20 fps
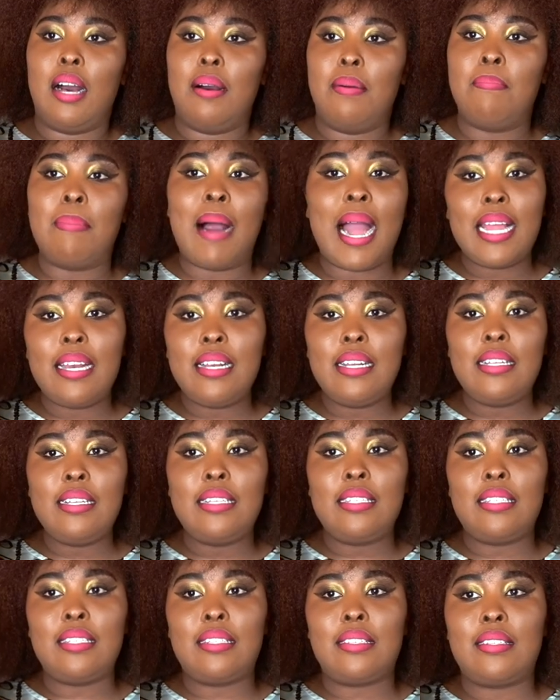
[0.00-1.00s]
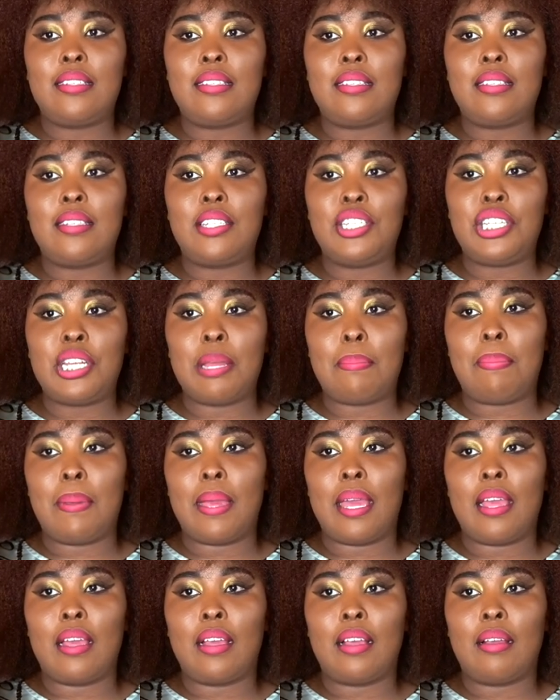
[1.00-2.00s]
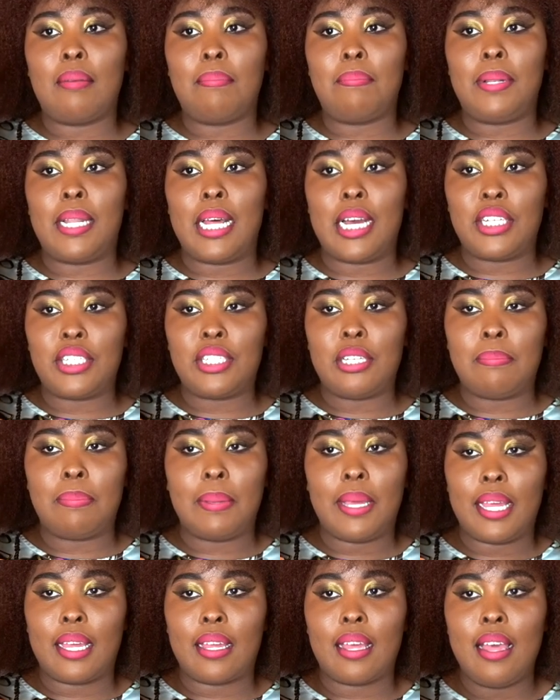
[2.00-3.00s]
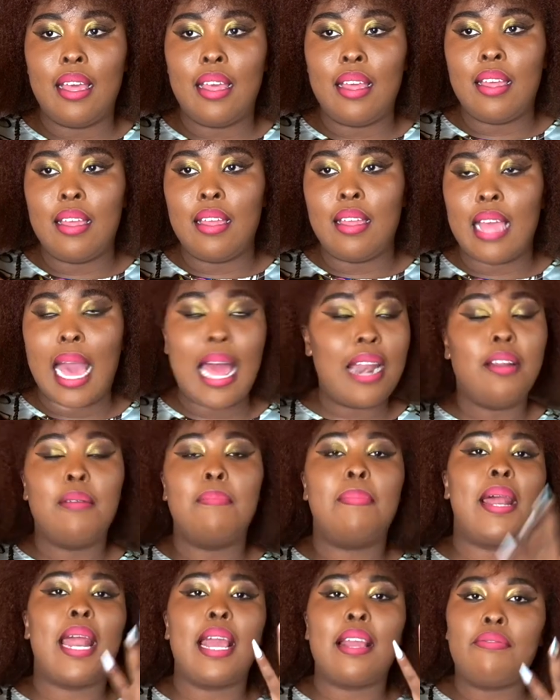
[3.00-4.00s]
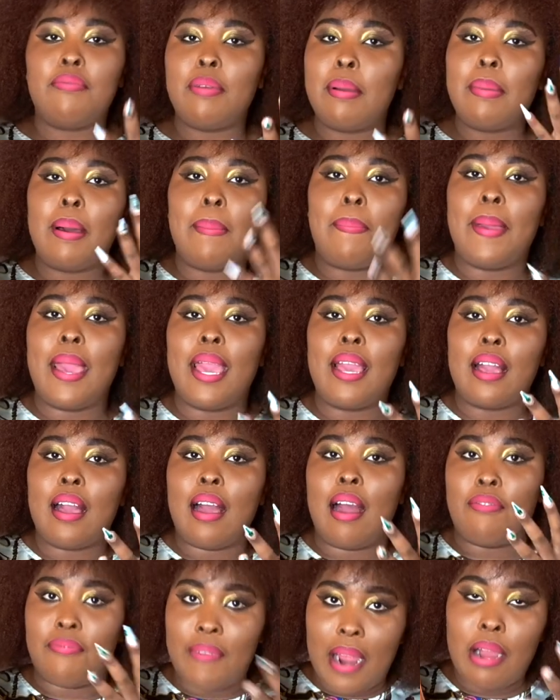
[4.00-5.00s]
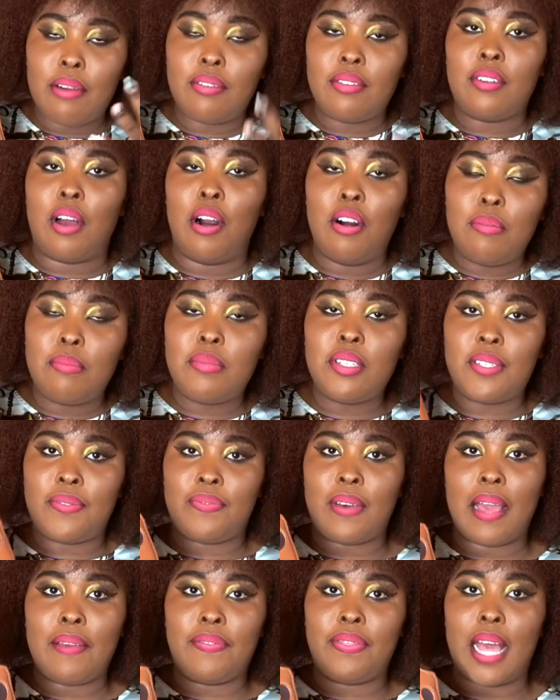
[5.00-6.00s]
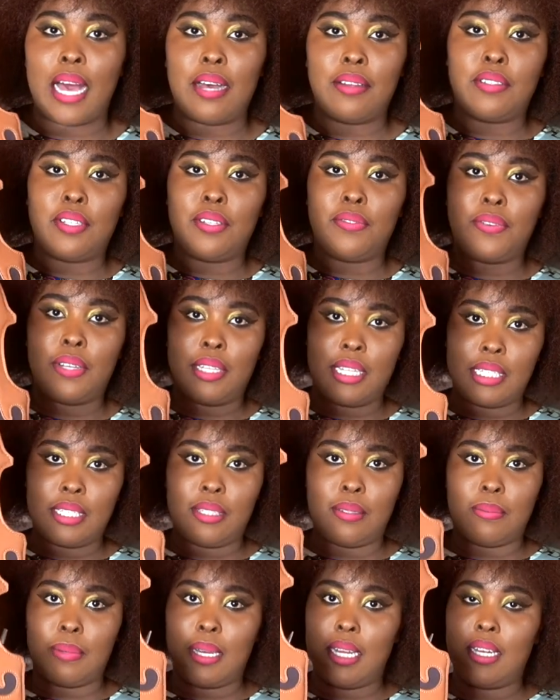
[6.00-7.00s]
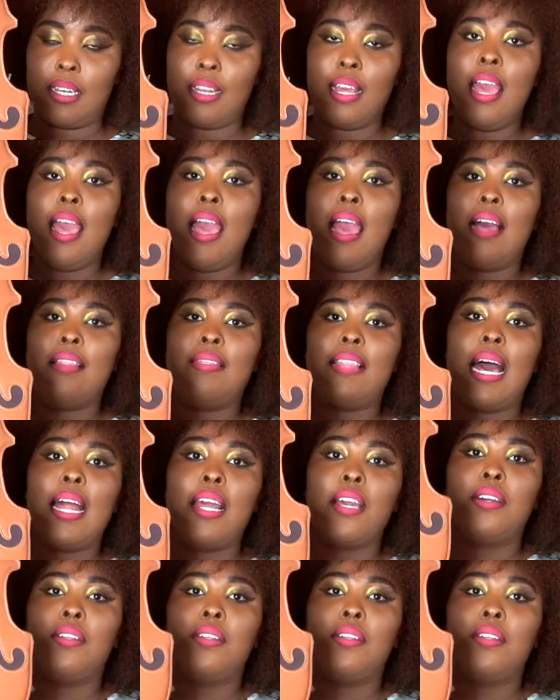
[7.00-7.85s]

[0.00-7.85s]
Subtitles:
minus shipping, plus shipping, I don't know, but I remember paying around almost 5,000 for this one, and that